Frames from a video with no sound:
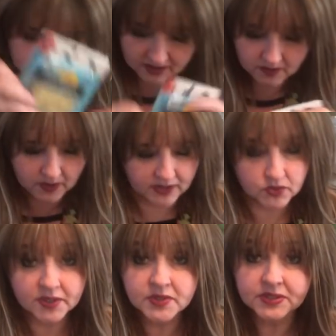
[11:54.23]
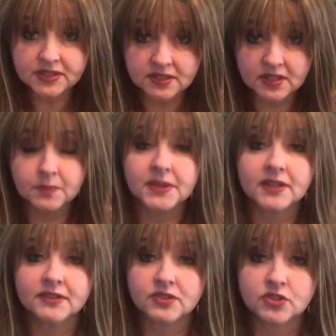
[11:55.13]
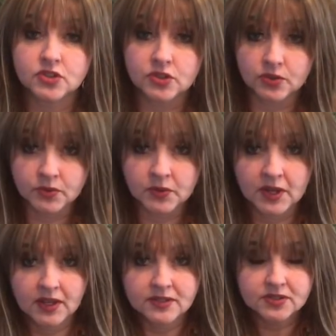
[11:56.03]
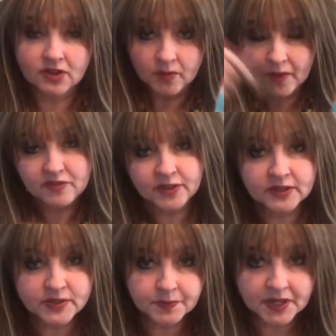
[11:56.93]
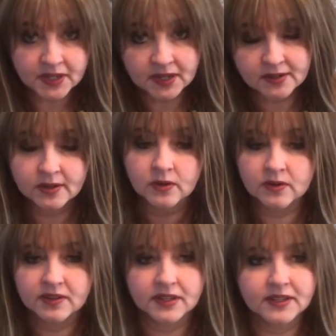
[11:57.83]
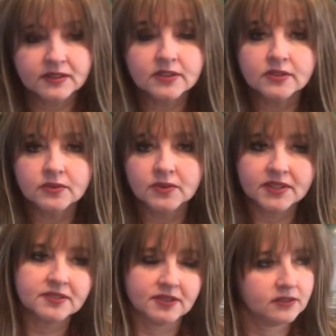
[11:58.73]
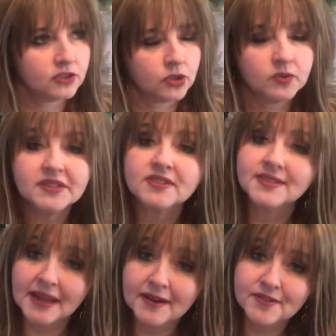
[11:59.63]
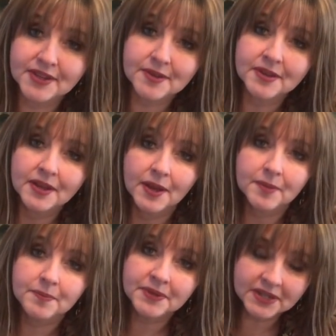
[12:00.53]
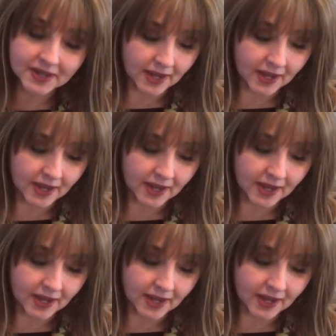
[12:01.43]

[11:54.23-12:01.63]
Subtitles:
Okay, so I use the seed beads to start my first bead instead of a bead